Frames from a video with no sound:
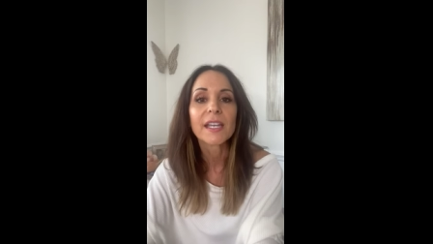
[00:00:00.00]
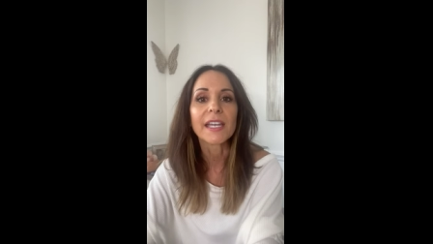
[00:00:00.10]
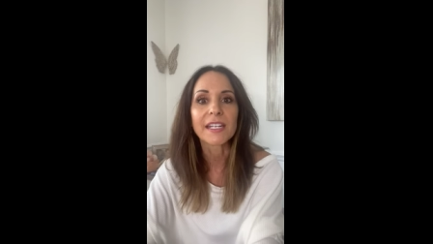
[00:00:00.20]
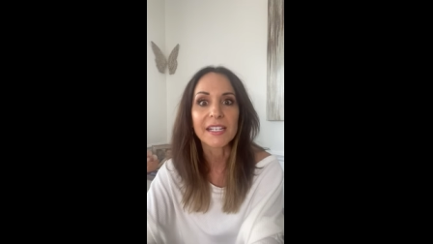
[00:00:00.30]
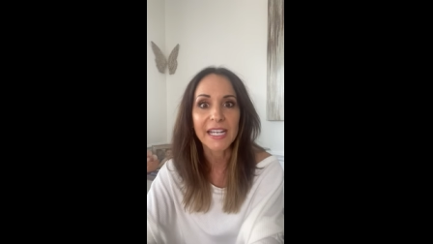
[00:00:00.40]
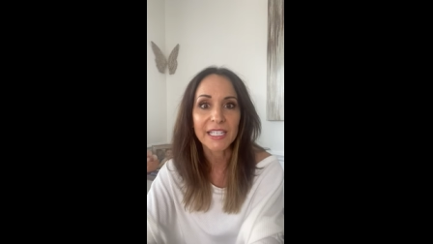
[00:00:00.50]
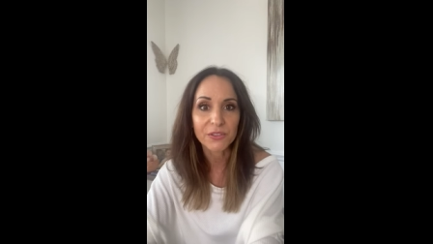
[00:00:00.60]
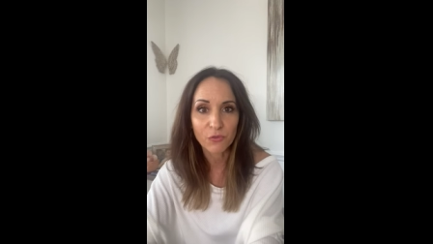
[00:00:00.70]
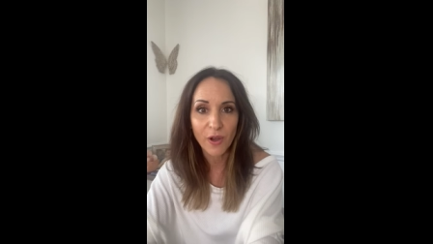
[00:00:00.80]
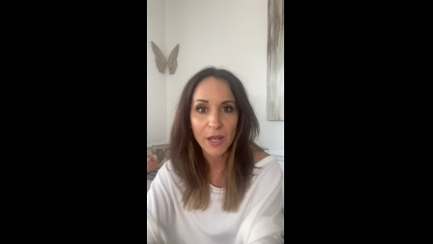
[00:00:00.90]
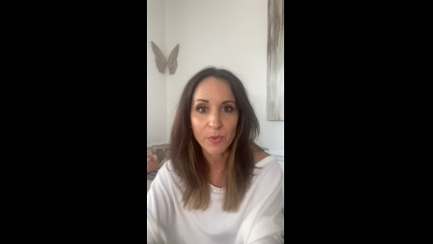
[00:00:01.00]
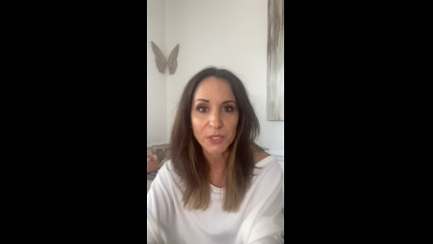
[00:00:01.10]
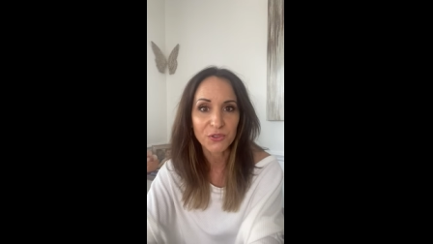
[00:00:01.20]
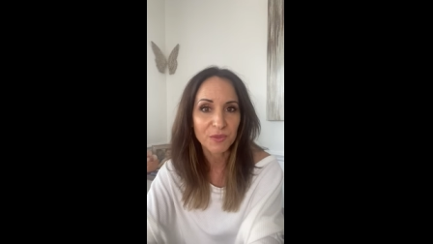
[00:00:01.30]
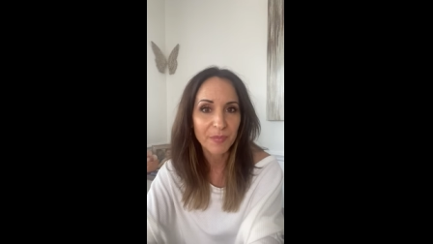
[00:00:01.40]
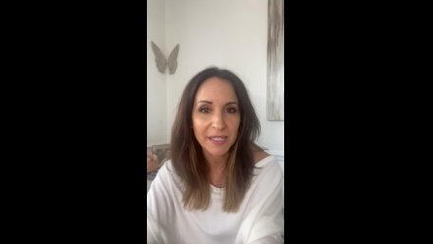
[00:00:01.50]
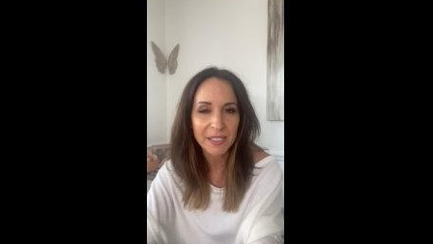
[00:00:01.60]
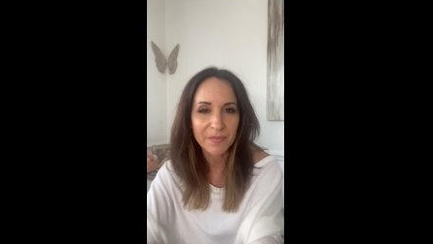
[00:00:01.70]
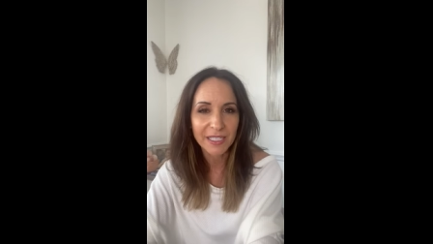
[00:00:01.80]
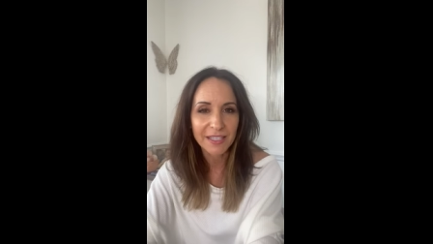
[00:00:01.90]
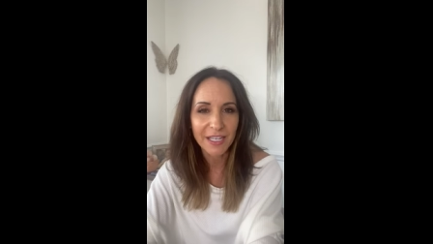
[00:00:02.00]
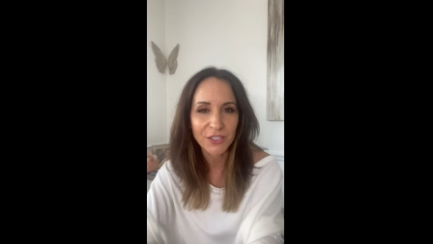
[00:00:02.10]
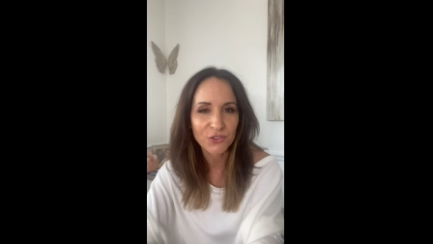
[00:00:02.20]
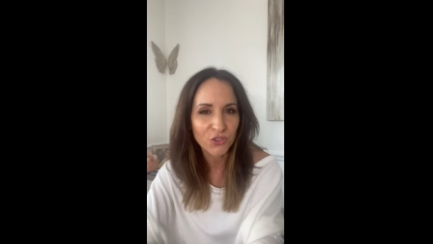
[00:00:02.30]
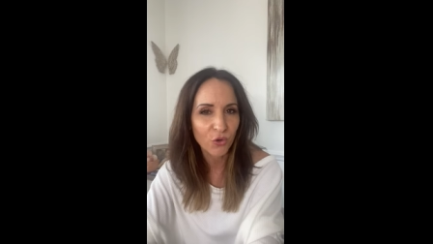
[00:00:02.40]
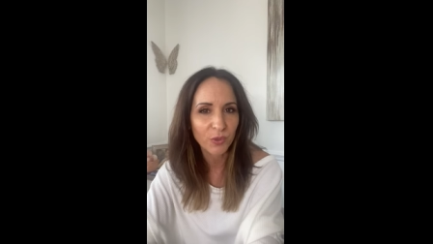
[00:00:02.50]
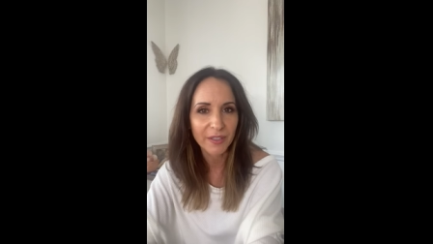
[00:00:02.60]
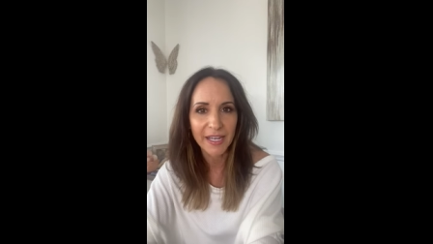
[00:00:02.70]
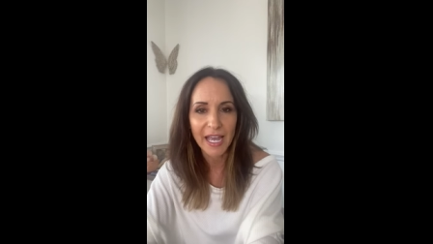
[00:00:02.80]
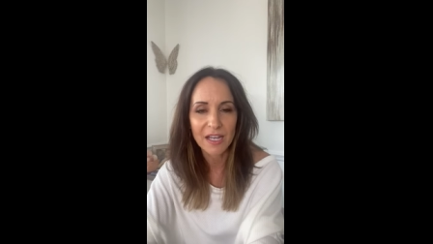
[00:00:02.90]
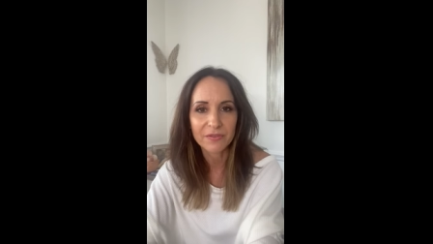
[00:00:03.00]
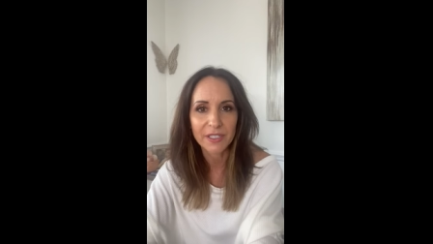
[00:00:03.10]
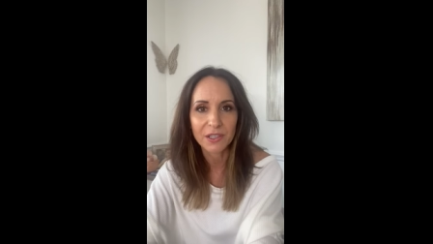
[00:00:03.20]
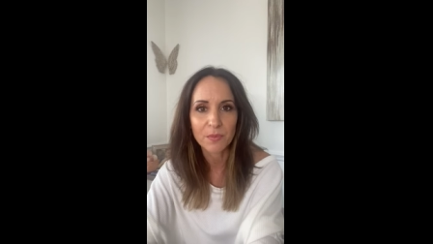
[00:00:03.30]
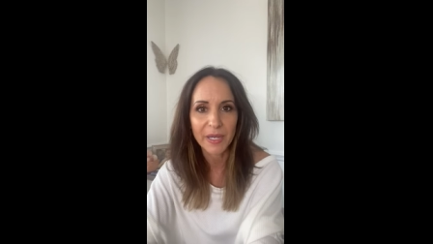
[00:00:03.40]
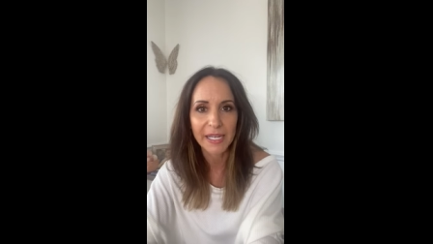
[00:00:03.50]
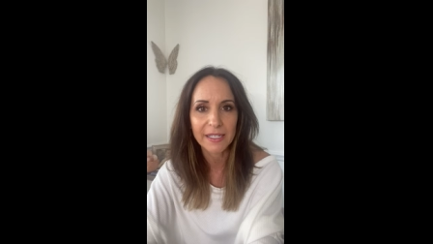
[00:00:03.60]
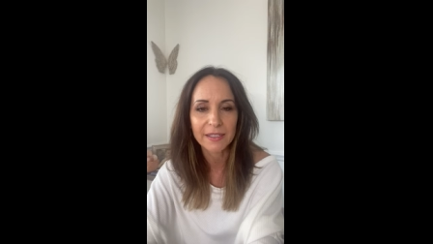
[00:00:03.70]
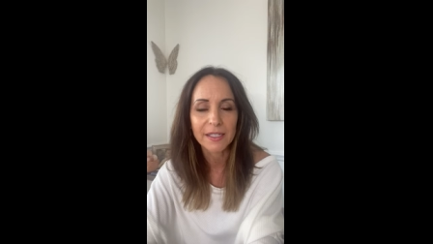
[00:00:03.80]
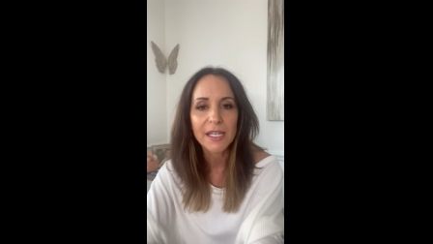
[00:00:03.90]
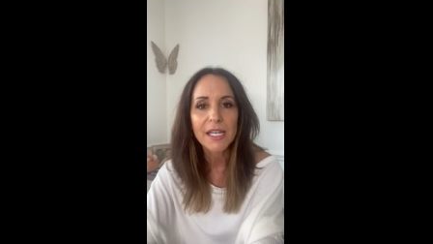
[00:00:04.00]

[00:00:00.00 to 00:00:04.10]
in a negative way when you're spending money that you don't really have in the bank.